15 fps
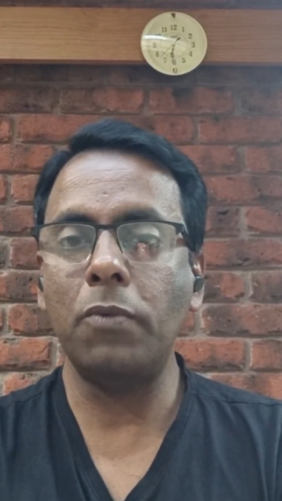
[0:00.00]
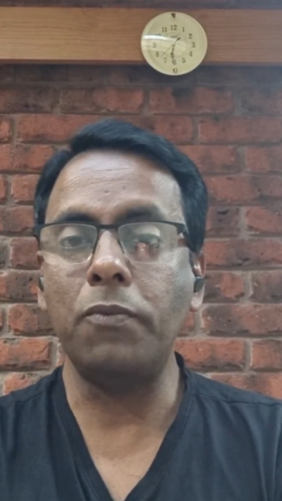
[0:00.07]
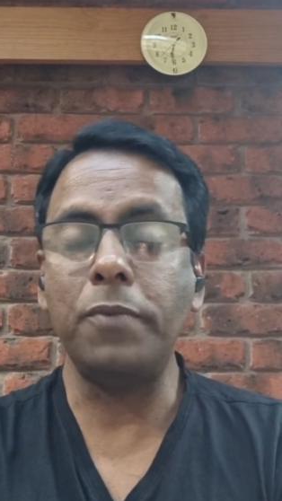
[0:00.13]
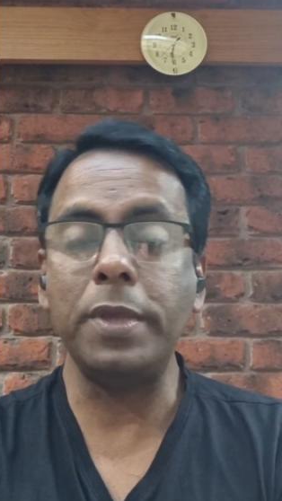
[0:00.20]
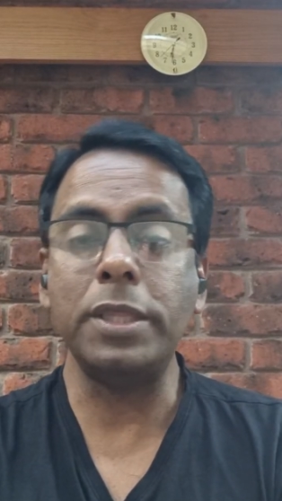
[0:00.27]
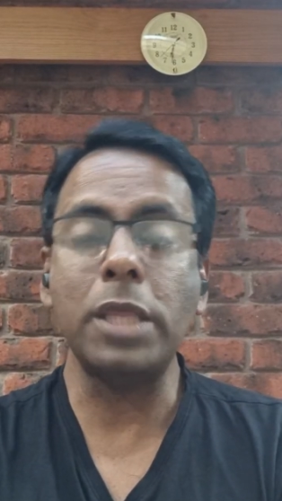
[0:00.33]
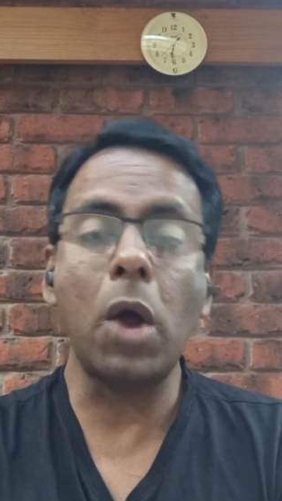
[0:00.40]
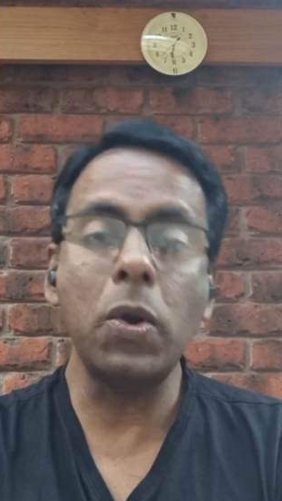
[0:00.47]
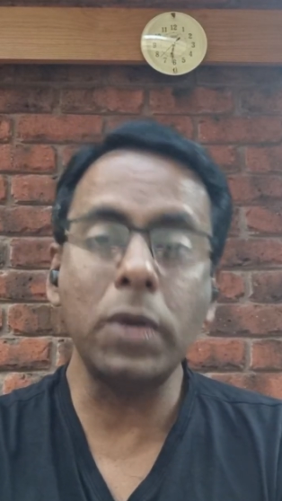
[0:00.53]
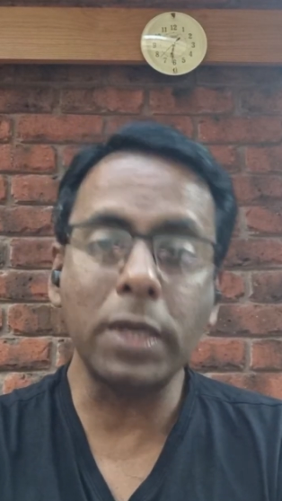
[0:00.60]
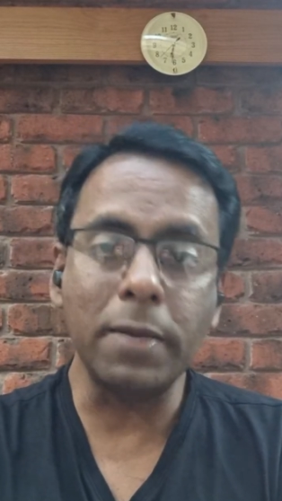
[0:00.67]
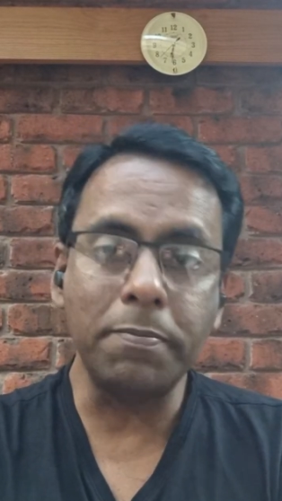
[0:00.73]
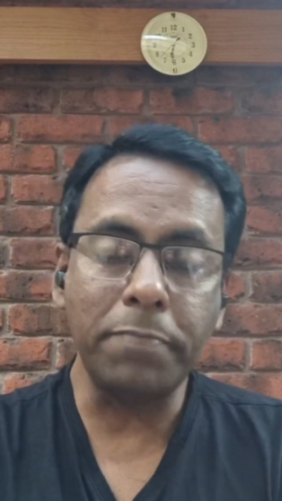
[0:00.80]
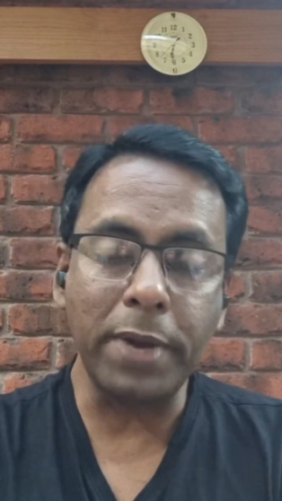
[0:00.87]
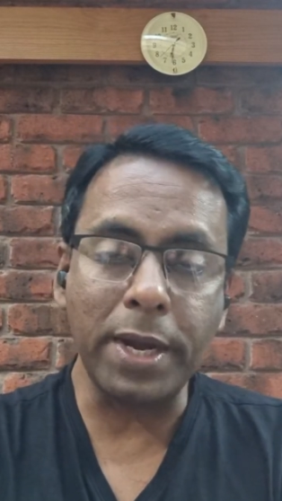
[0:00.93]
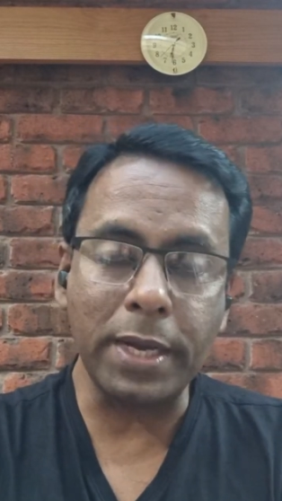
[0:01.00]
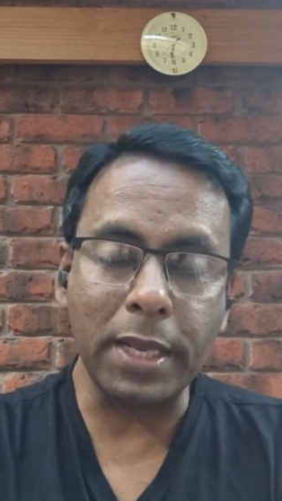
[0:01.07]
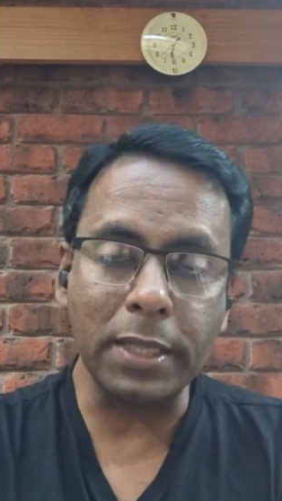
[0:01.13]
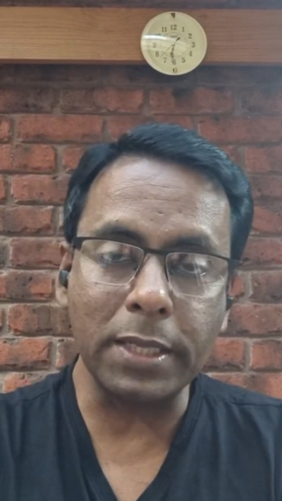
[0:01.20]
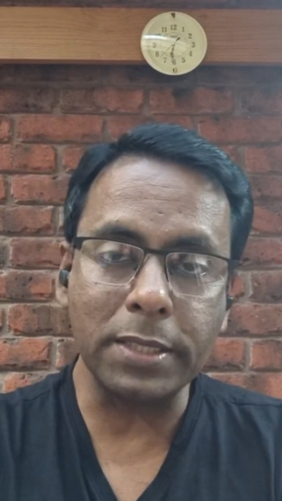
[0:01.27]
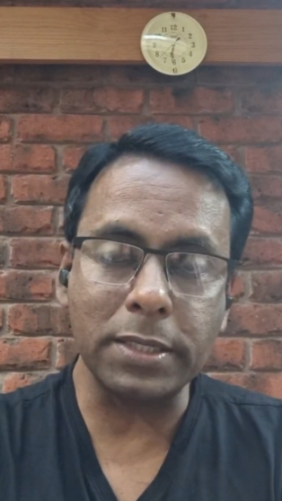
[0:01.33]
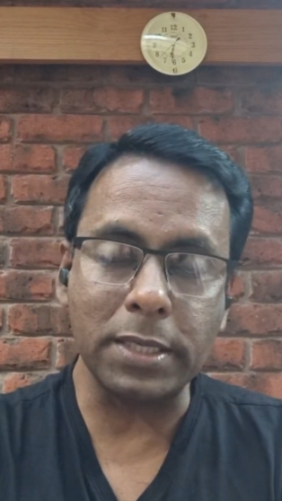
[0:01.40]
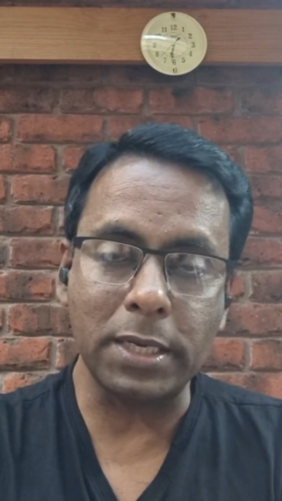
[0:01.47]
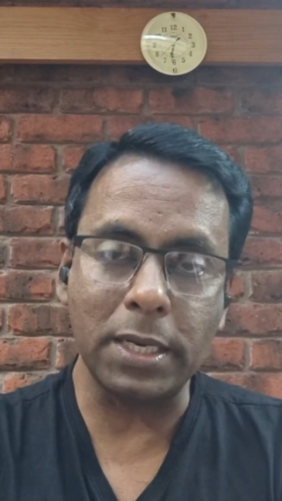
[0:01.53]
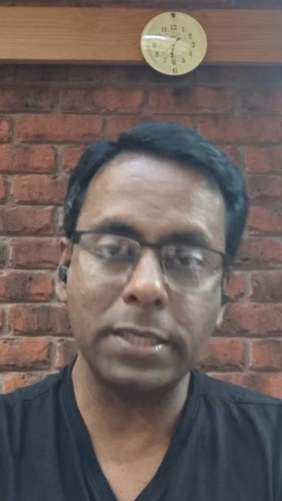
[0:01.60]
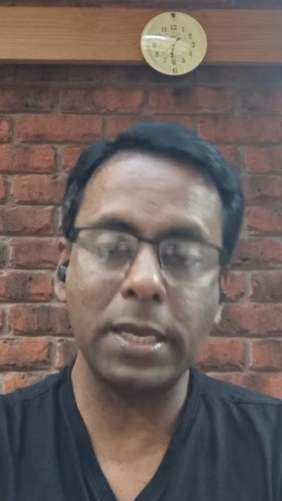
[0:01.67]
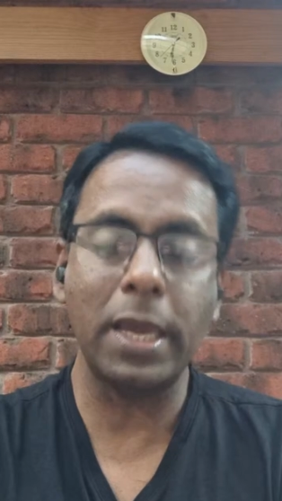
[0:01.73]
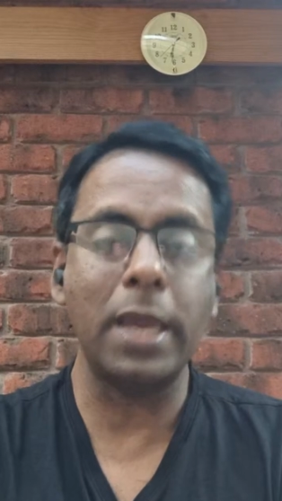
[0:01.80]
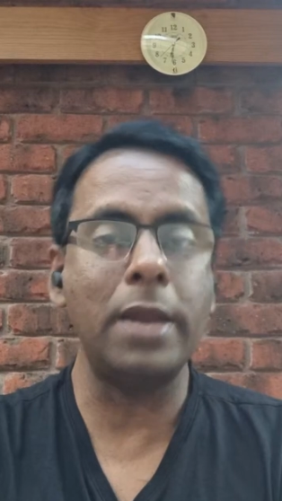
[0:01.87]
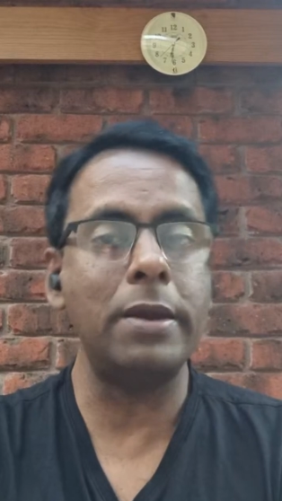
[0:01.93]
without completing the senior
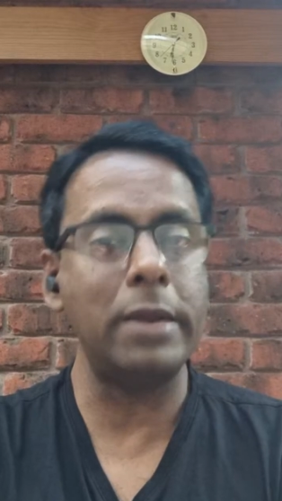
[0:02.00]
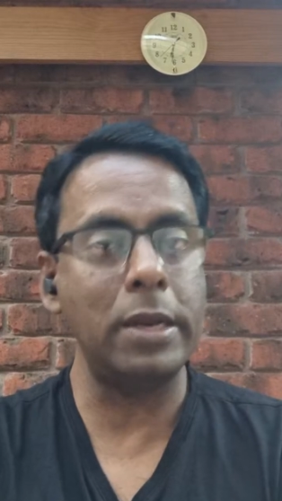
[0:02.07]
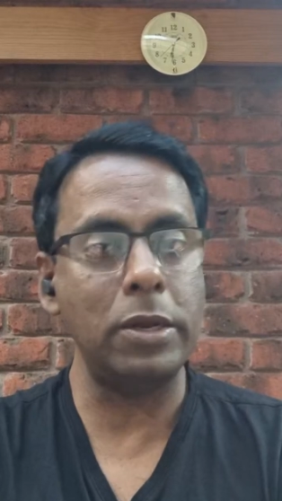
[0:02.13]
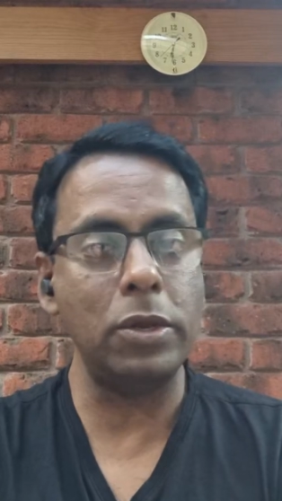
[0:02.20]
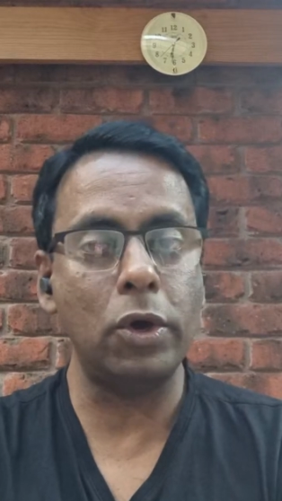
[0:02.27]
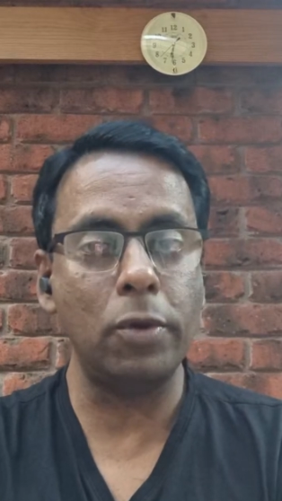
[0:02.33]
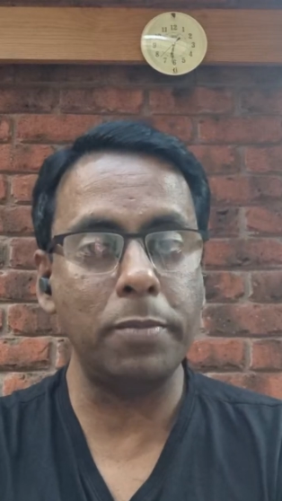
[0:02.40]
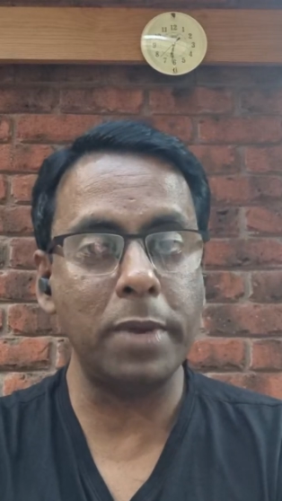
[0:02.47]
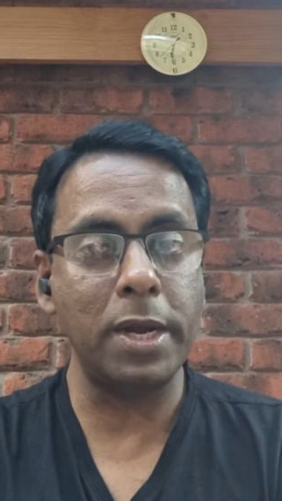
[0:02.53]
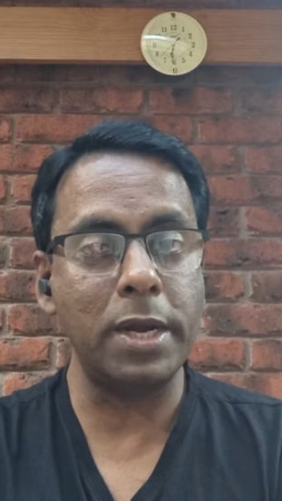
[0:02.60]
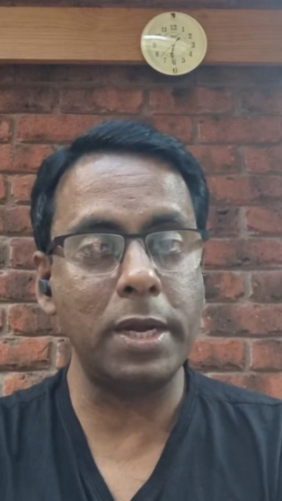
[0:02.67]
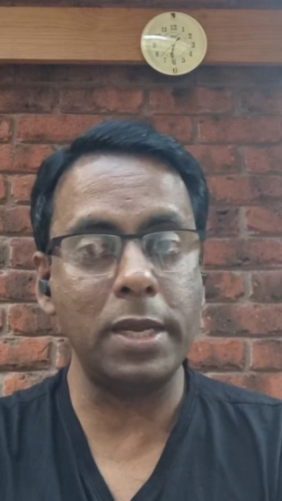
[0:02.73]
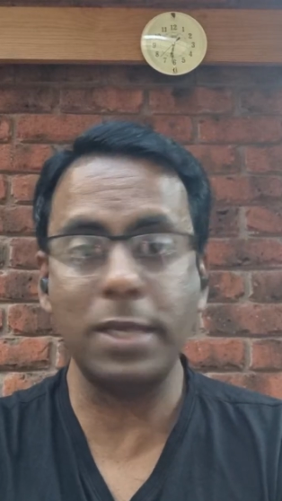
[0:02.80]
secondary in your home country.